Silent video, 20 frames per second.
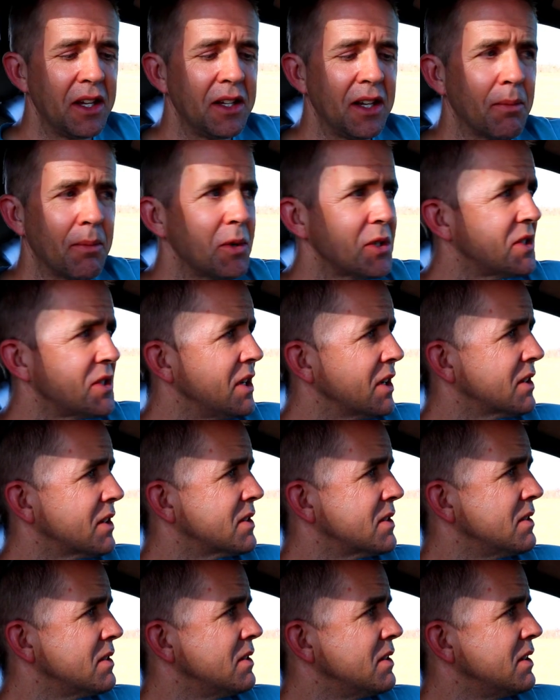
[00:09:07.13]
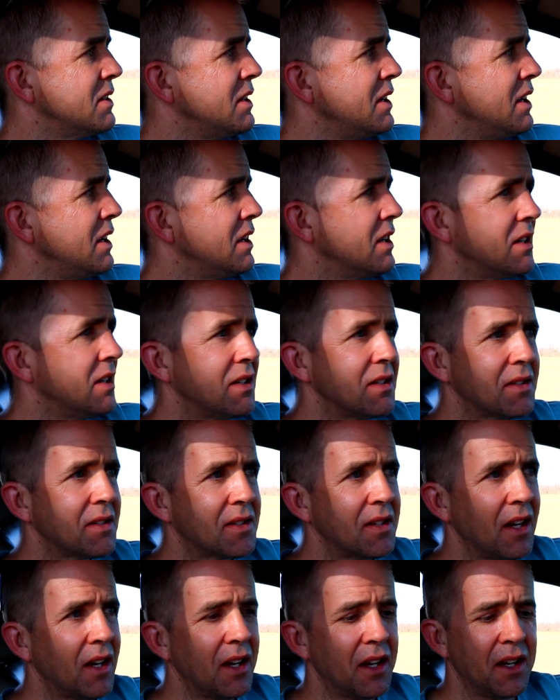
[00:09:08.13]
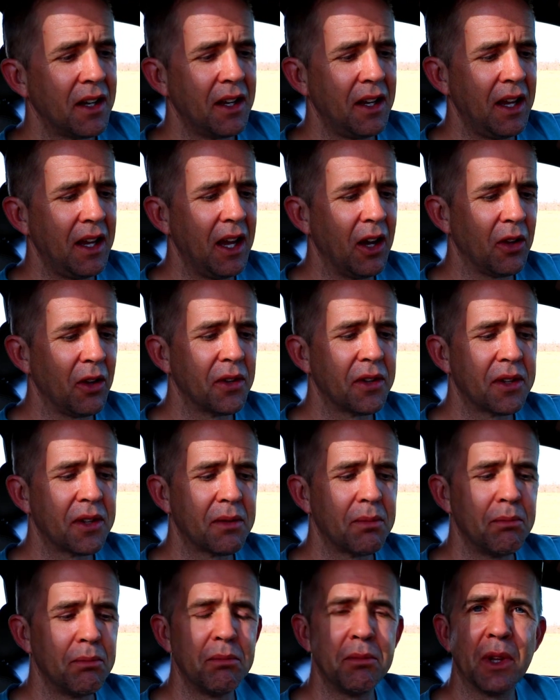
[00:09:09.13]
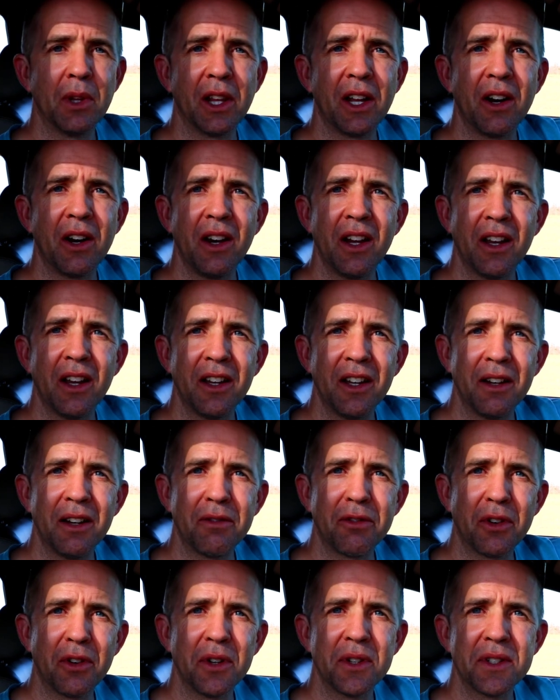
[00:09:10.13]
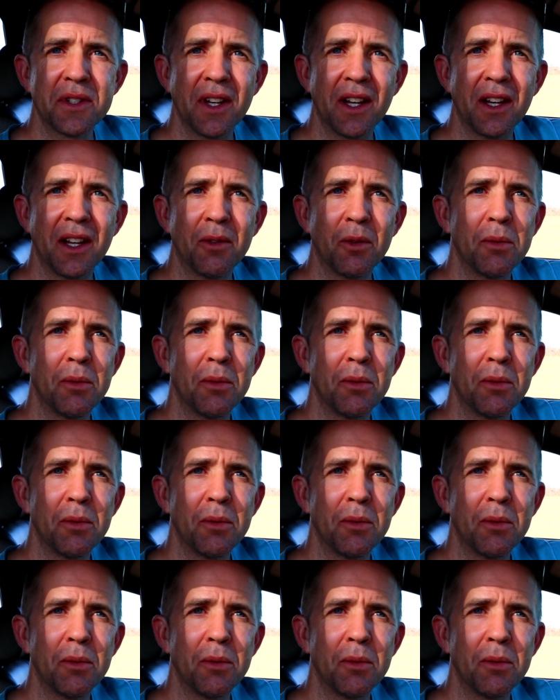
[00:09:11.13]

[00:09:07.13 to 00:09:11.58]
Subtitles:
Number 6 is health, malaria, and first aid.